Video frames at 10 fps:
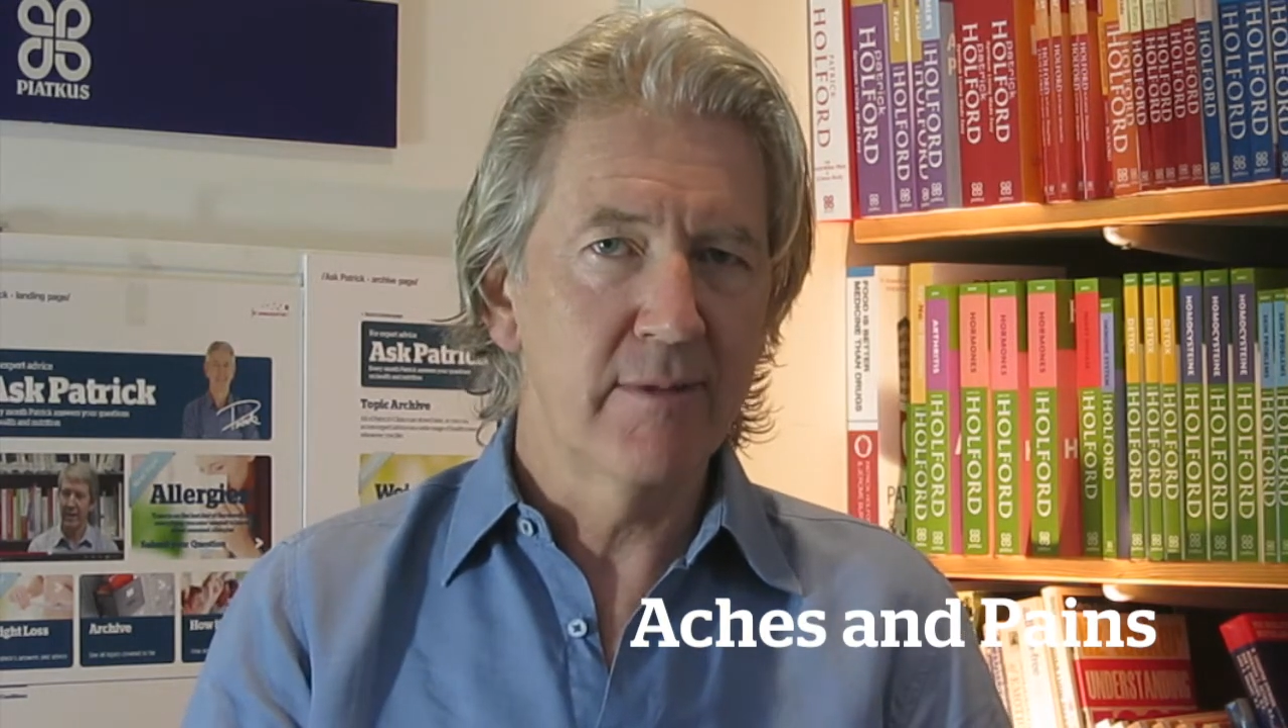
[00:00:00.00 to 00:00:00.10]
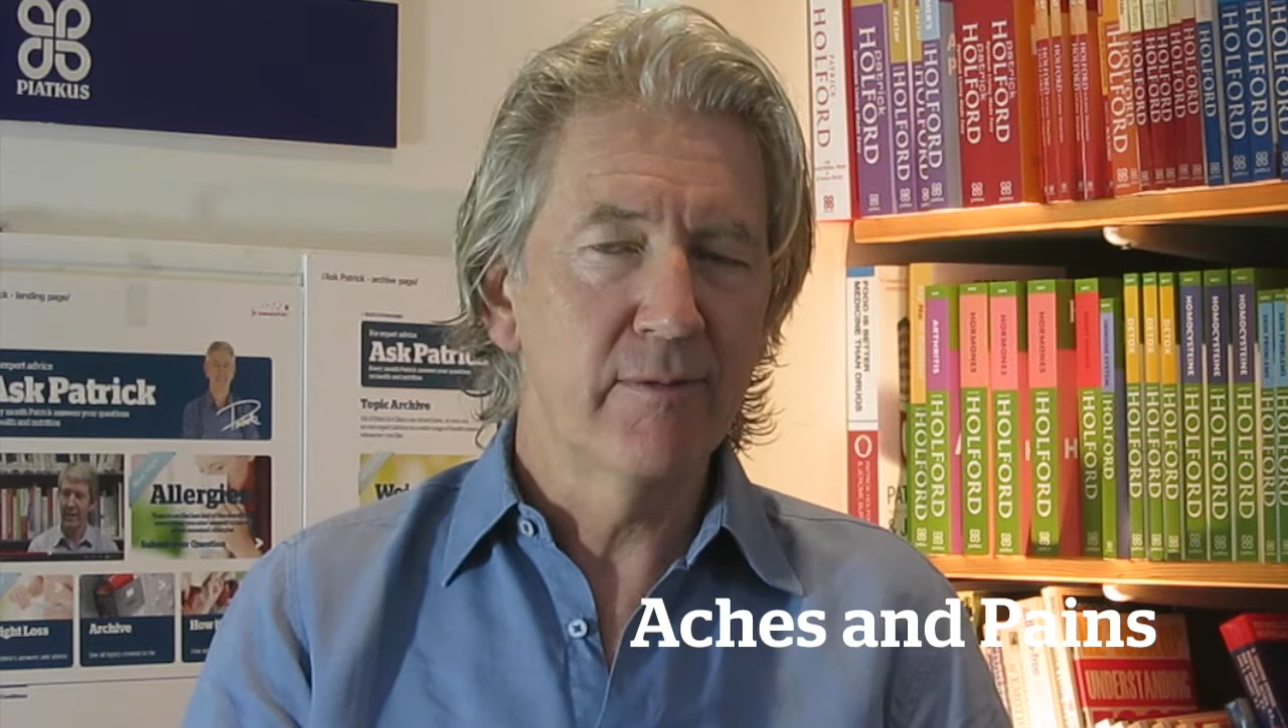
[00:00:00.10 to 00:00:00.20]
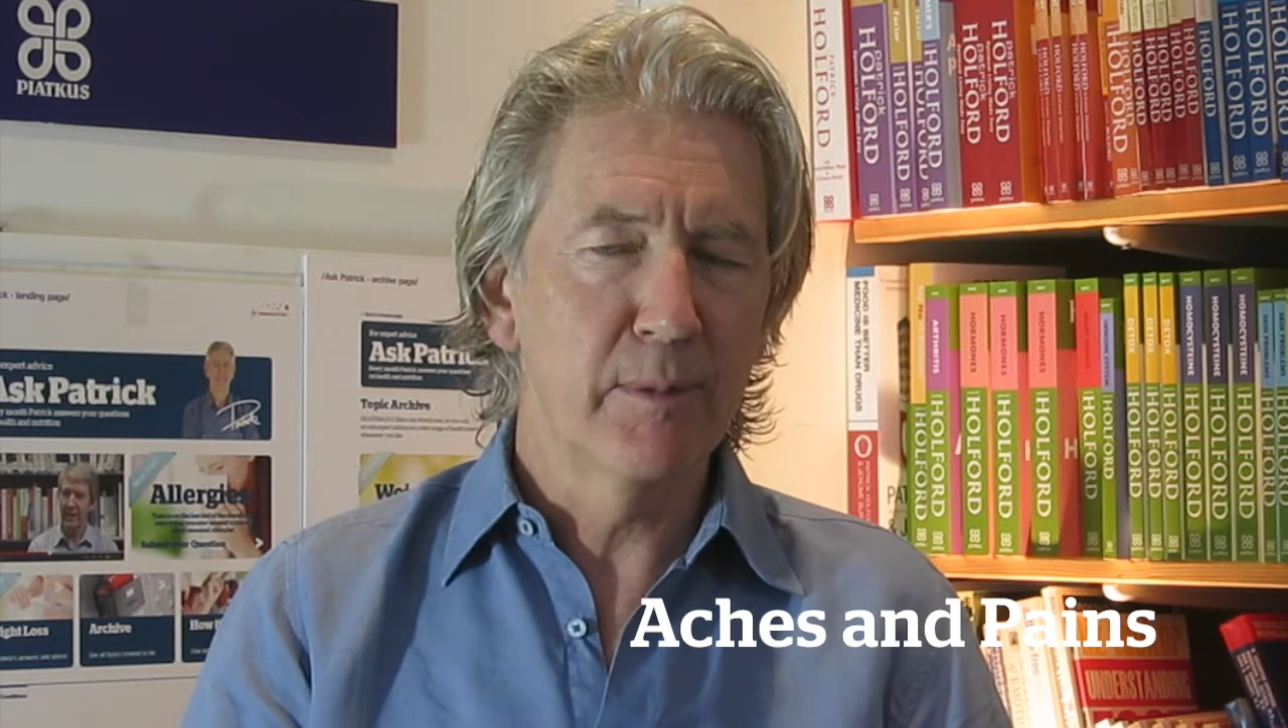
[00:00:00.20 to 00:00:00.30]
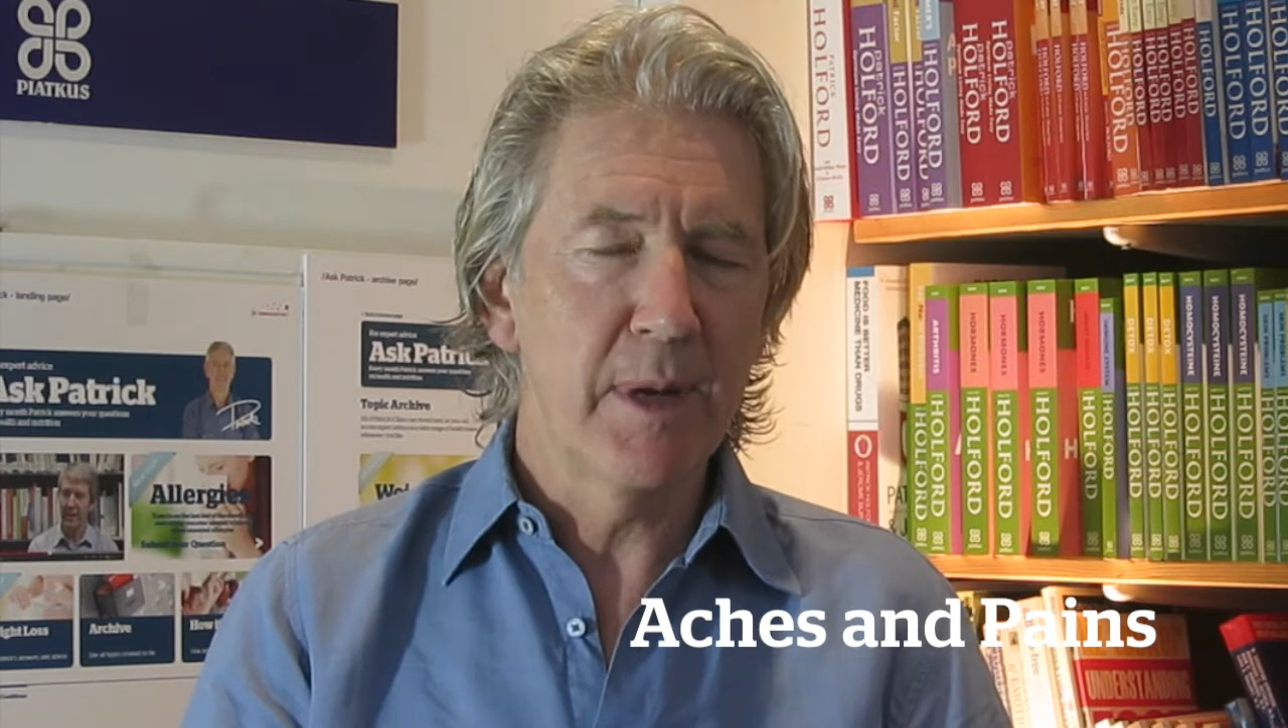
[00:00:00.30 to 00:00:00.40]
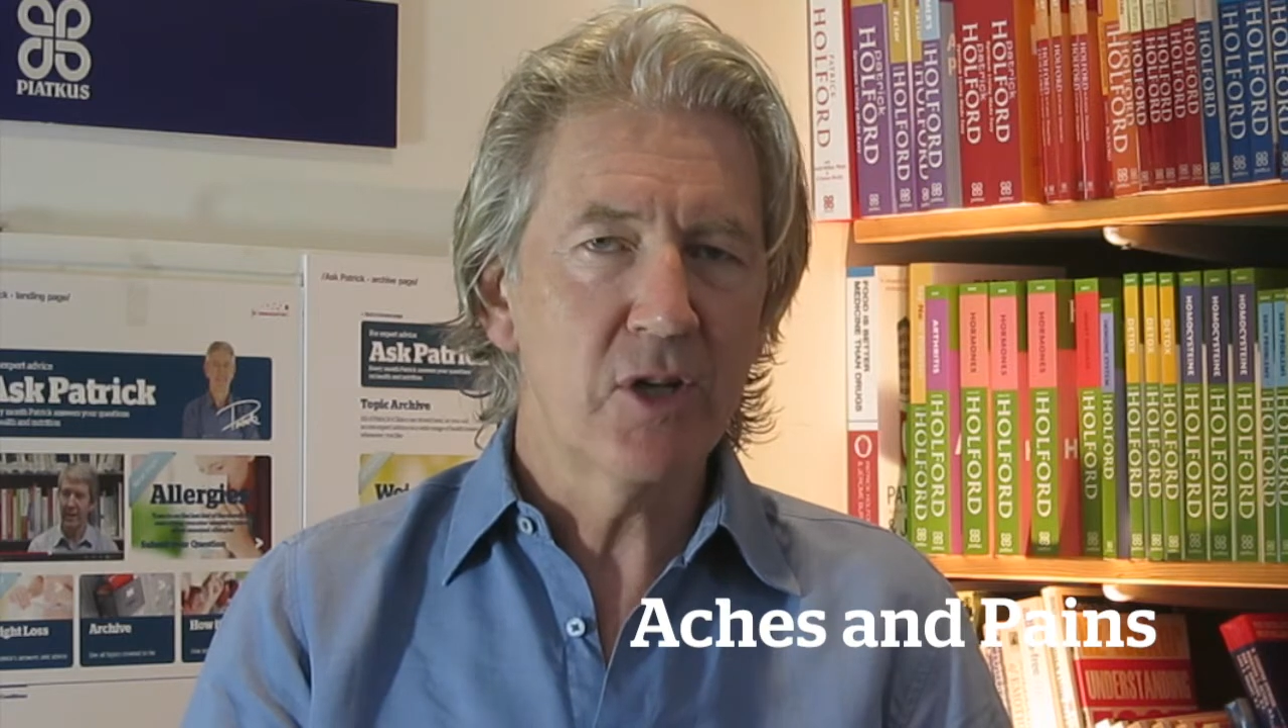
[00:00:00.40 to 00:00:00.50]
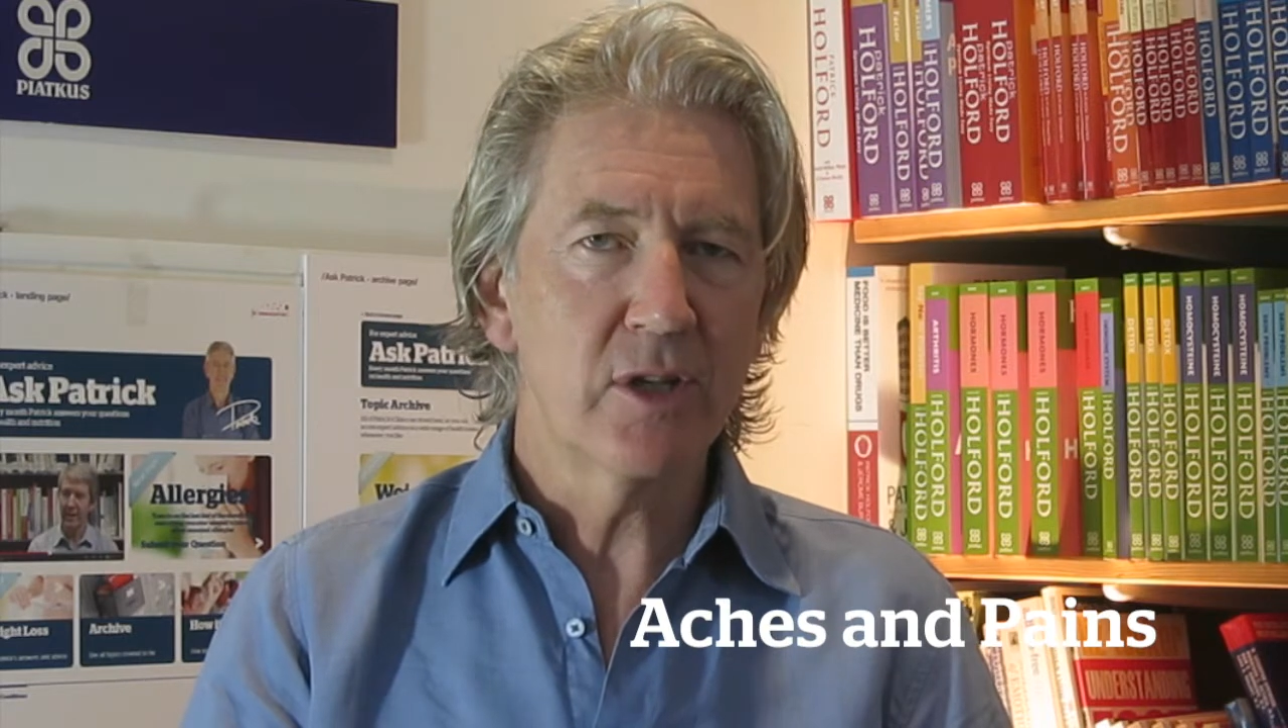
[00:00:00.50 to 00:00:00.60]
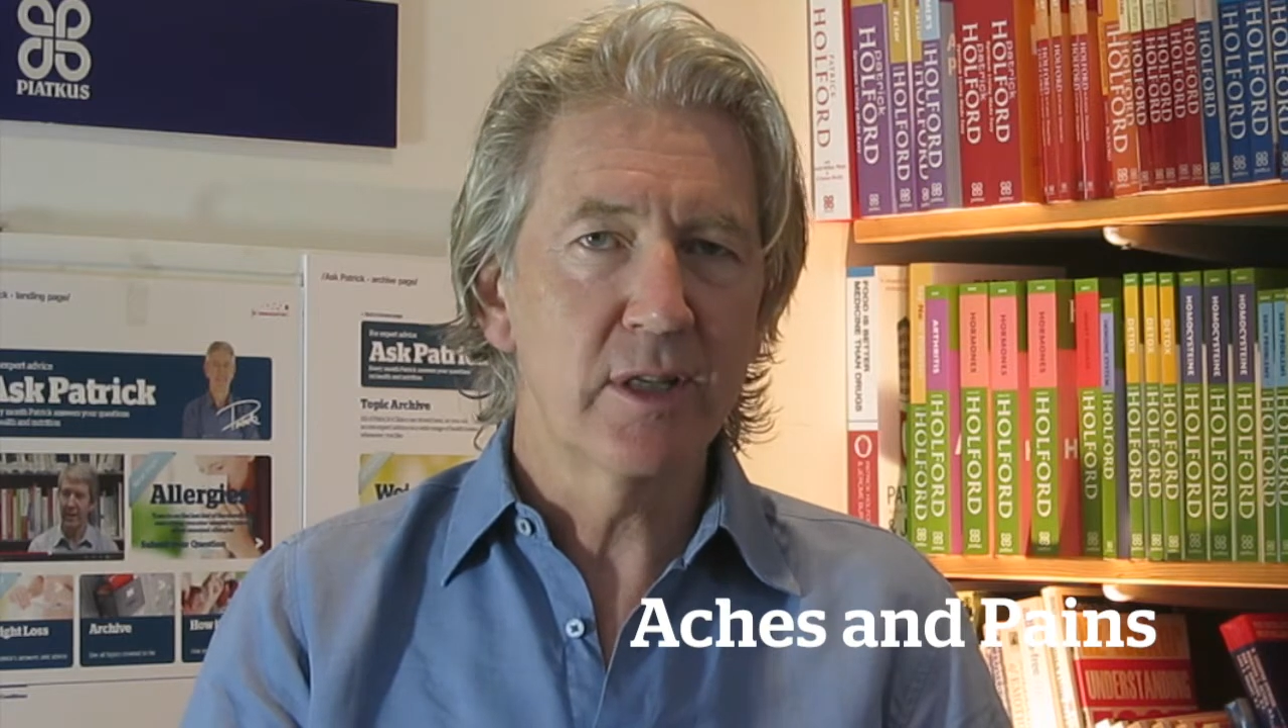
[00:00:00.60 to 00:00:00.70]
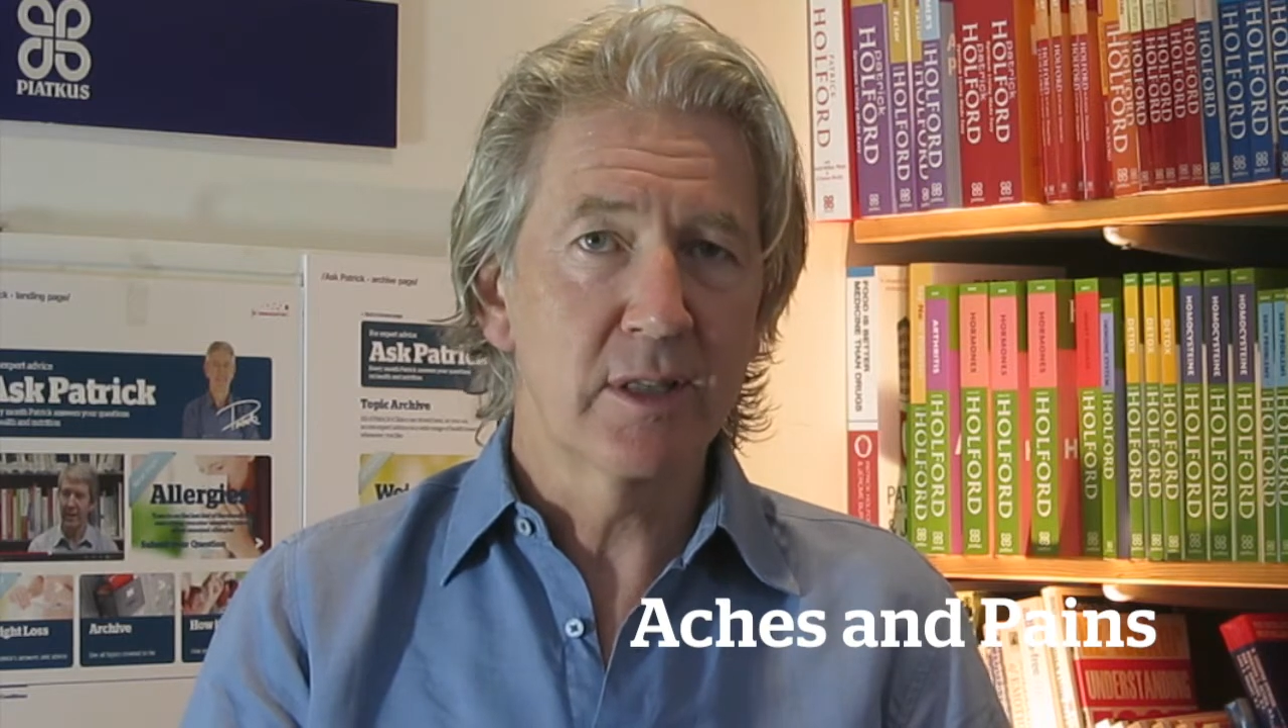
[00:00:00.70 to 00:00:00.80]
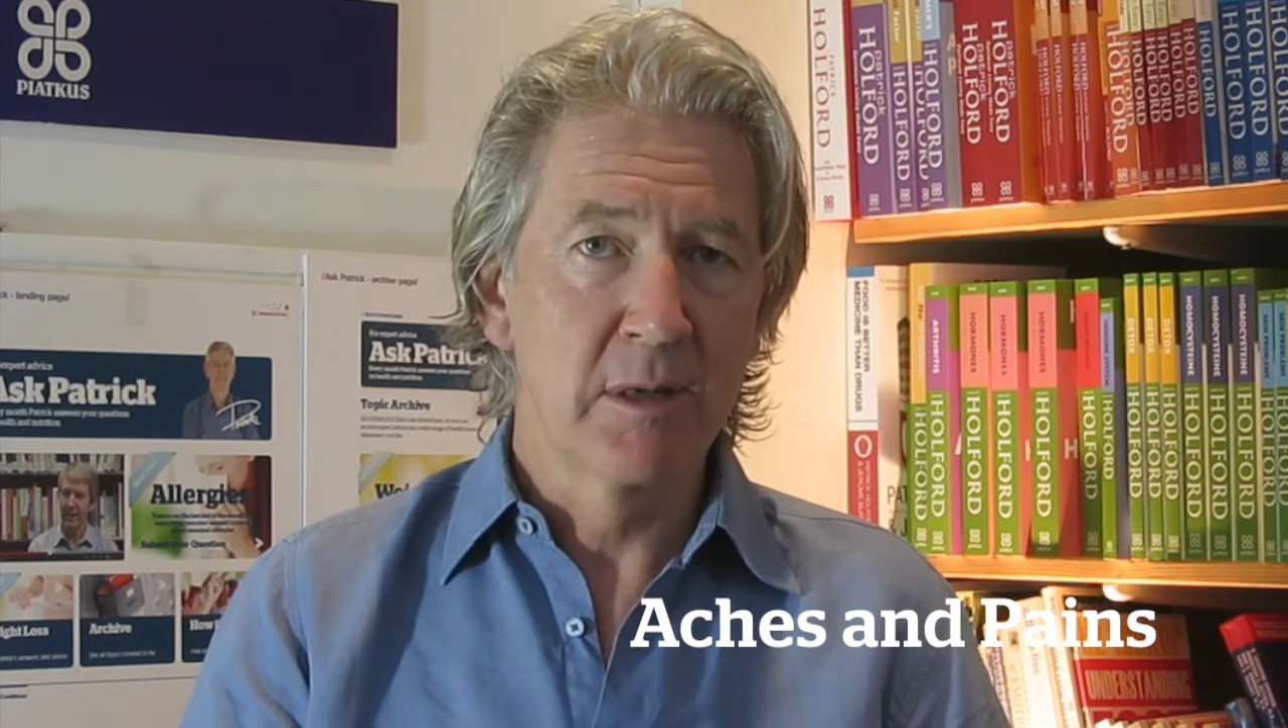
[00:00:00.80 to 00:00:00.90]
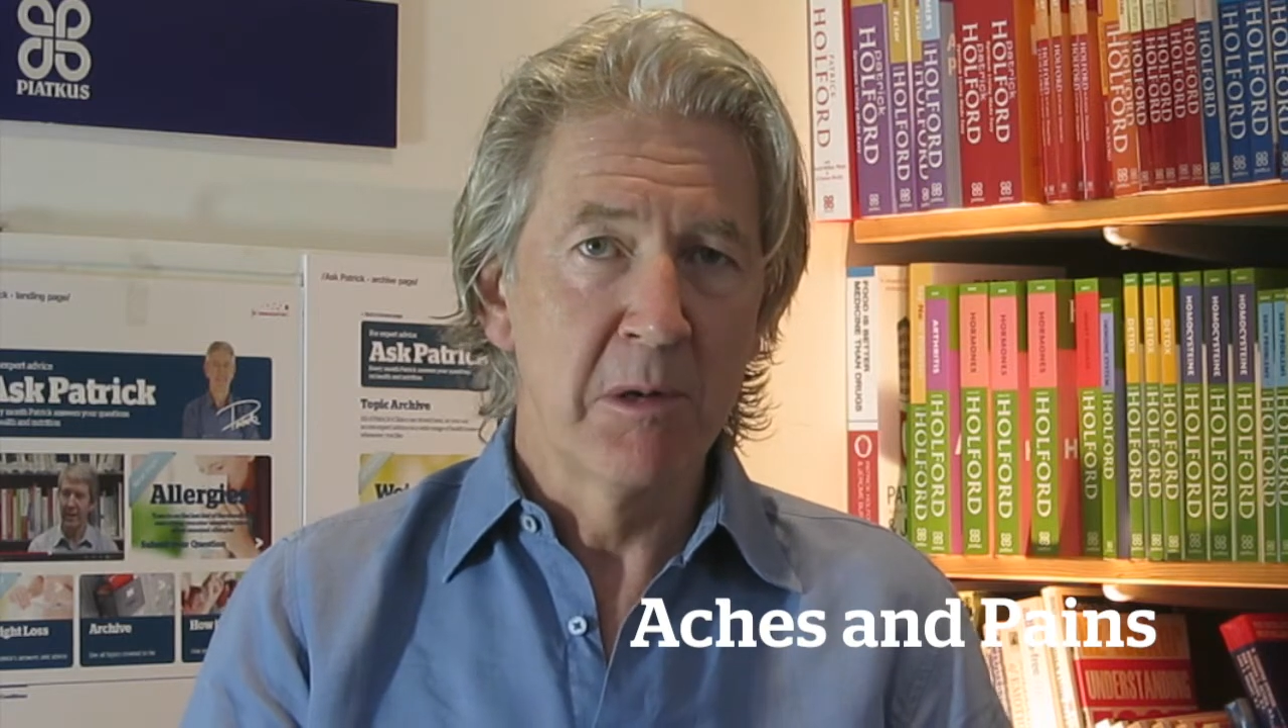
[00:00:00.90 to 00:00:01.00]
Inflammation
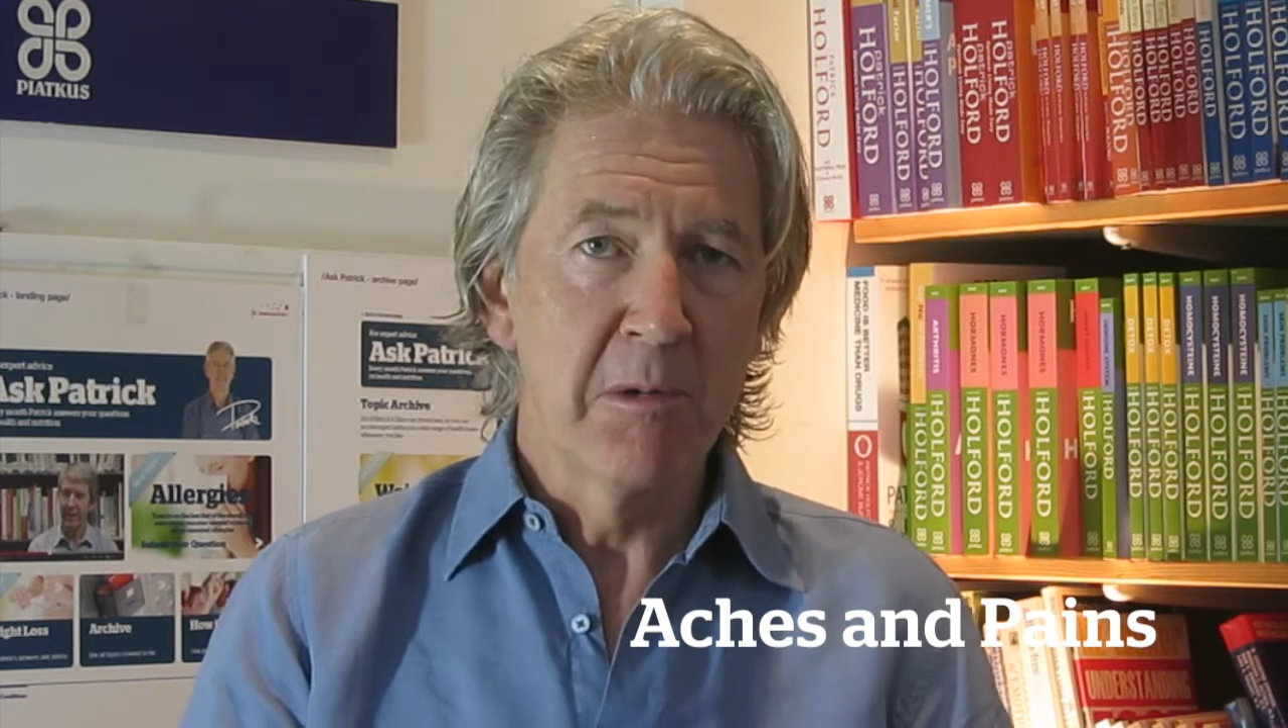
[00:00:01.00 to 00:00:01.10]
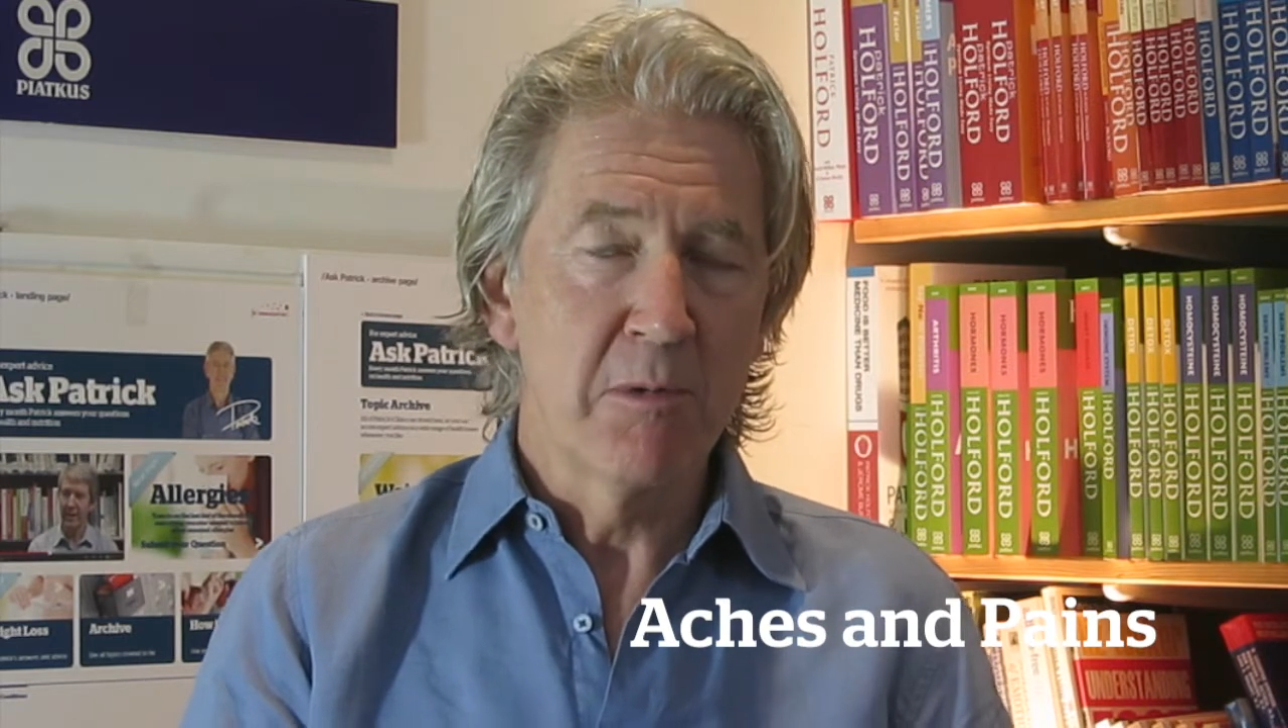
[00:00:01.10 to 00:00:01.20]
is